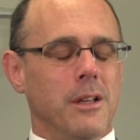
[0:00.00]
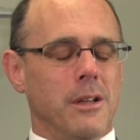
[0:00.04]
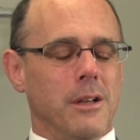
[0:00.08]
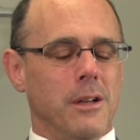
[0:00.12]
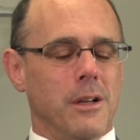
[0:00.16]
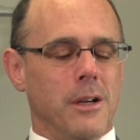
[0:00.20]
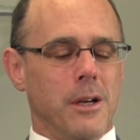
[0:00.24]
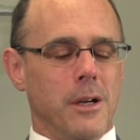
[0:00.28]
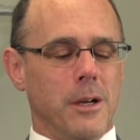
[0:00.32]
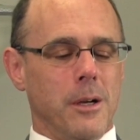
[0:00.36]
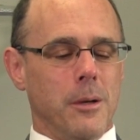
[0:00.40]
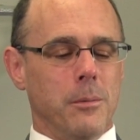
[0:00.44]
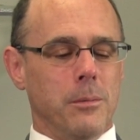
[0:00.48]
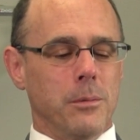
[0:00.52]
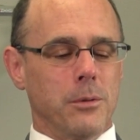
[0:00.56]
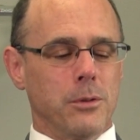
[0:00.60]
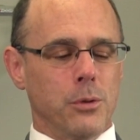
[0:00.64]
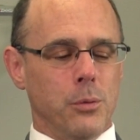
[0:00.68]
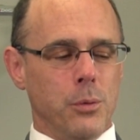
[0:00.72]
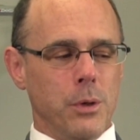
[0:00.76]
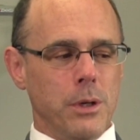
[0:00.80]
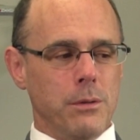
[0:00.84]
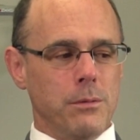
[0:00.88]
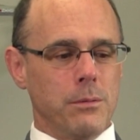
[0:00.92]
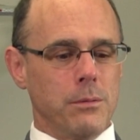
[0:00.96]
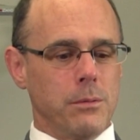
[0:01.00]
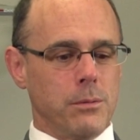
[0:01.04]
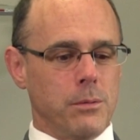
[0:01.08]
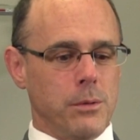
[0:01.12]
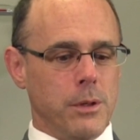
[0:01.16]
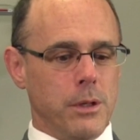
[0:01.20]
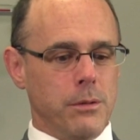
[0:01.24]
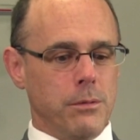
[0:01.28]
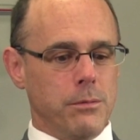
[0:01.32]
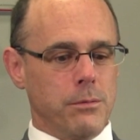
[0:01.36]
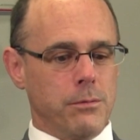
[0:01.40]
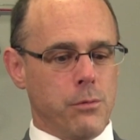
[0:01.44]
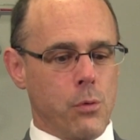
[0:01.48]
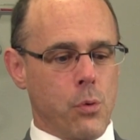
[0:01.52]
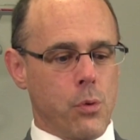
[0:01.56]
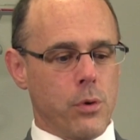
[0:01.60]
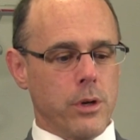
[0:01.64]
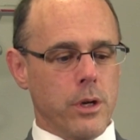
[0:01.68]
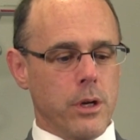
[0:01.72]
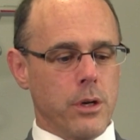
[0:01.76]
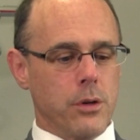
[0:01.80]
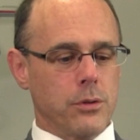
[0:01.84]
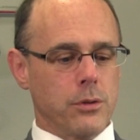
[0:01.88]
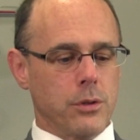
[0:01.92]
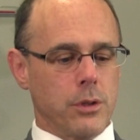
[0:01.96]
Um, so we, we four
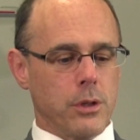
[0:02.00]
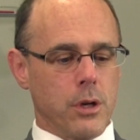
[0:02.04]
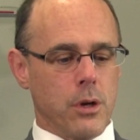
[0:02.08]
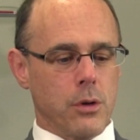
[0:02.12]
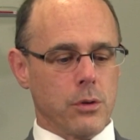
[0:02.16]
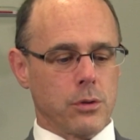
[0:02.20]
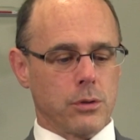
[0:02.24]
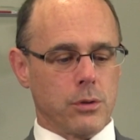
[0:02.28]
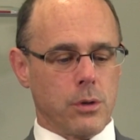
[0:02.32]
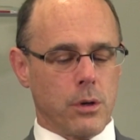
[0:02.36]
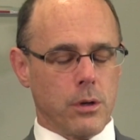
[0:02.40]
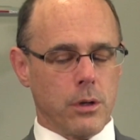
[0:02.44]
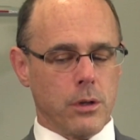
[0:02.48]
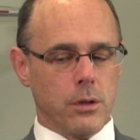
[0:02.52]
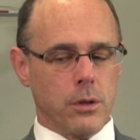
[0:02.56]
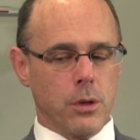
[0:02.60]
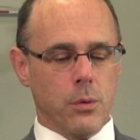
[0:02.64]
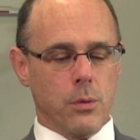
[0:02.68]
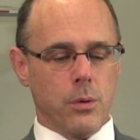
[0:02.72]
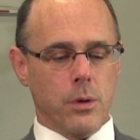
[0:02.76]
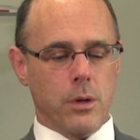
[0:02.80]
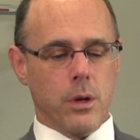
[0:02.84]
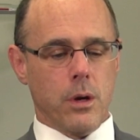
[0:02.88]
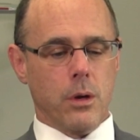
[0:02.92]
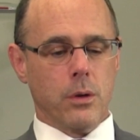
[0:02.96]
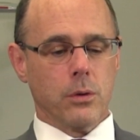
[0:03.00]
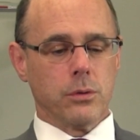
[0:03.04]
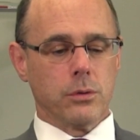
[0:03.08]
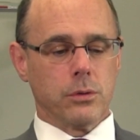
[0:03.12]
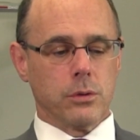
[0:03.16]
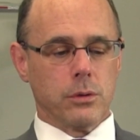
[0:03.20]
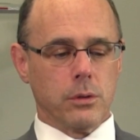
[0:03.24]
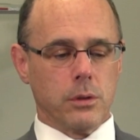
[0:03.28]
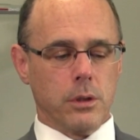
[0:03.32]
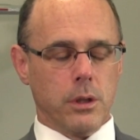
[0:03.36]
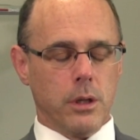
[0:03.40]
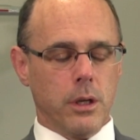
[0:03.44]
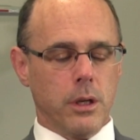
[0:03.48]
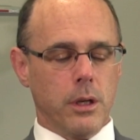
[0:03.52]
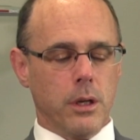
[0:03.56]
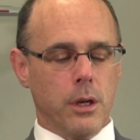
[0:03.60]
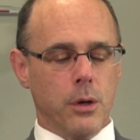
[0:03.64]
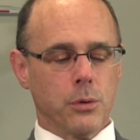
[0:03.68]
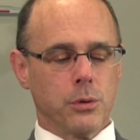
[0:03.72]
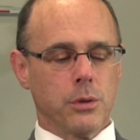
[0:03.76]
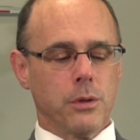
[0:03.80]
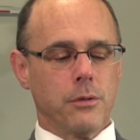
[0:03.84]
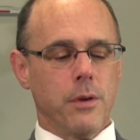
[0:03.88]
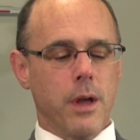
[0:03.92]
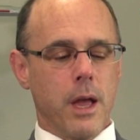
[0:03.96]
years ago started doing those, and
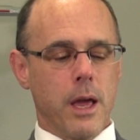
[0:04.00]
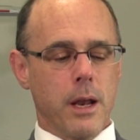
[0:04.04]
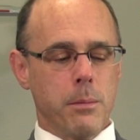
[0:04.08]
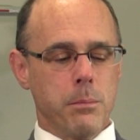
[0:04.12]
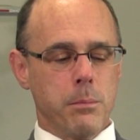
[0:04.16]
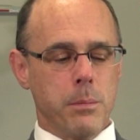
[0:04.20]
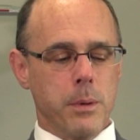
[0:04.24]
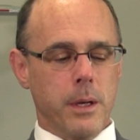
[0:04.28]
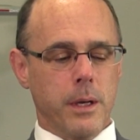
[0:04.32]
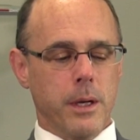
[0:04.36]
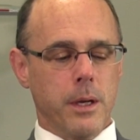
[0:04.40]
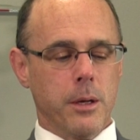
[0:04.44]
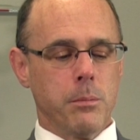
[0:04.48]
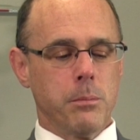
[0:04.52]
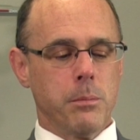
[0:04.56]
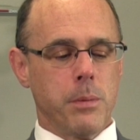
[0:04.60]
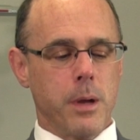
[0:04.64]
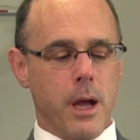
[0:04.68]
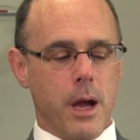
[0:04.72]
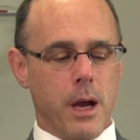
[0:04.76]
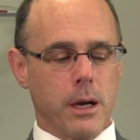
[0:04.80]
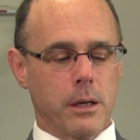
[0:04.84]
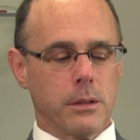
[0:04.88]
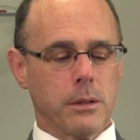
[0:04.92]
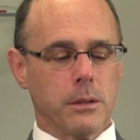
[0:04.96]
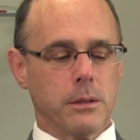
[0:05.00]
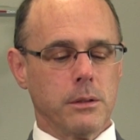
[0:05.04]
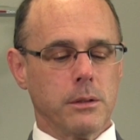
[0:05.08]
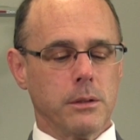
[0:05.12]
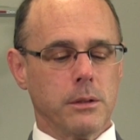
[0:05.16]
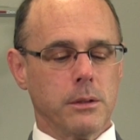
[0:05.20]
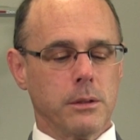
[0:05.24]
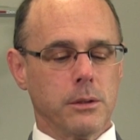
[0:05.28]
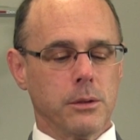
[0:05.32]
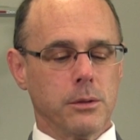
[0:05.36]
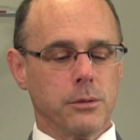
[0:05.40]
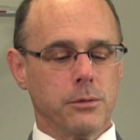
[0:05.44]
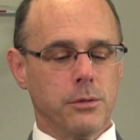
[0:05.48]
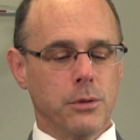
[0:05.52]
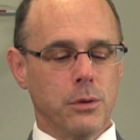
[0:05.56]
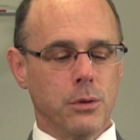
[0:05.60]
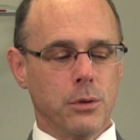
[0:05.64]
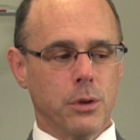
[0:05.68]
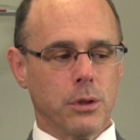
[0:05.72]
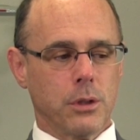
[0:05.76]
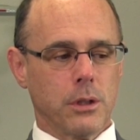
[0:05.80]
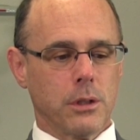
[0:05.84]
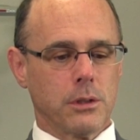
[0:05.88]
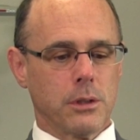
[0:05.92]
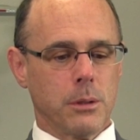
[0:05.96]
those have had a big impact. You know, if you
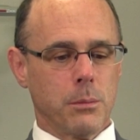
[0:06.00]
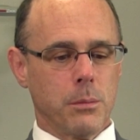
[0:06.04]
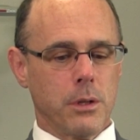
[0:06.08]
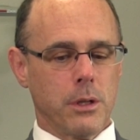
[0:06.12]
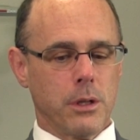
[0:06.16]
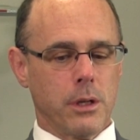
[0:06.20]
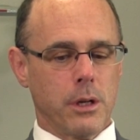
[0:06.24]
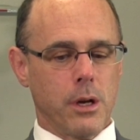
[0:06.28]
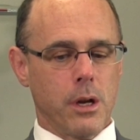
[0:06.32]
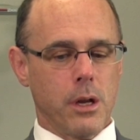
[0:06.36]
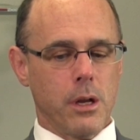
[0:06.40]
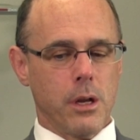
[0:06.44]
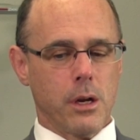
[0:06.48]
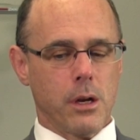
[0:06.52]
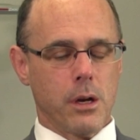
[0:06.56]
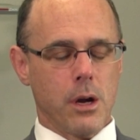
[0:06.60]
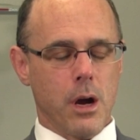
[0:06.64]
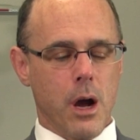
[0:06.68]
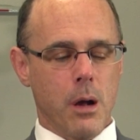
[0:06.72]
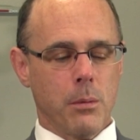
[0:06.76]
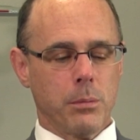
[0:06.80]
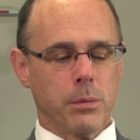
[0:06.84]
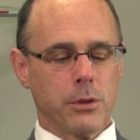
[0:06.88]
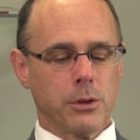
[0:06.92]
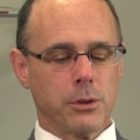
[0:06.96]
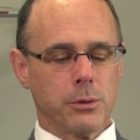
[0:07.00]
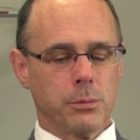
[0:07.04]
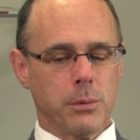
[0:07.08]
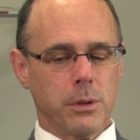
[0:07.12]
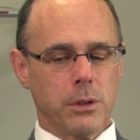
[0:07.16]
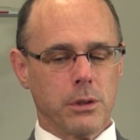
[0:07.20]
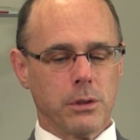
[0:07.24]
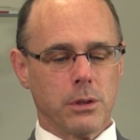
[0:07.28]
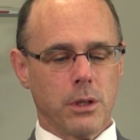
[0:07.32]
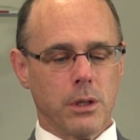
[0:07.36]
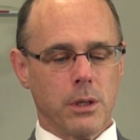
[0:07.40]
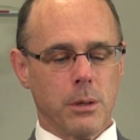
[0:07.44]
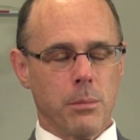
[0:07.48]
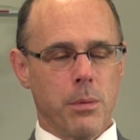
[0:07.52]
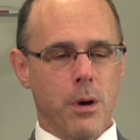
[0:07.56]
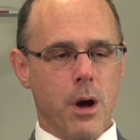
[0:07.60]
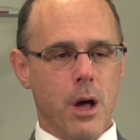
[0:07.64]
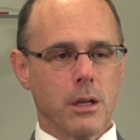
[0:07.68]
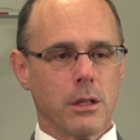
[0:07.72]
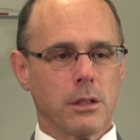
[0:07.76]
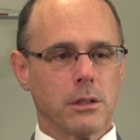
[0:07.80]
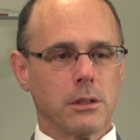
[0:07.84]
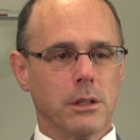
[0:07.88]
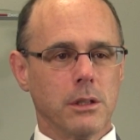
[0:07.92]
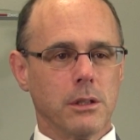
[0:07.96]
look at some of the accomplishments on the
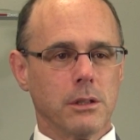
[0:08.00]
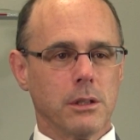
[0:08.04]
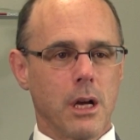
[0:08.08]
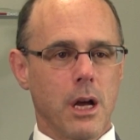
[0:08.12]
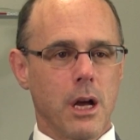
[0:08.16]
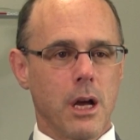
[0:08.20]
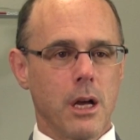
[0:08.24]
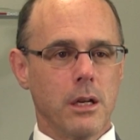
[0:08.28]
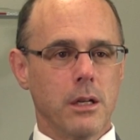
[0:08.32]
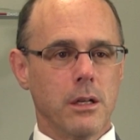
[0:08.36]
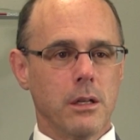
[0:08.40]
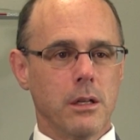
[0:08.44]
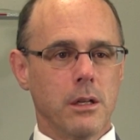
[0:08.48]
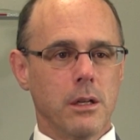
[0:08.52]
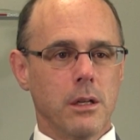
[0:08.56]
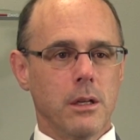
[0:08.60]
policy side,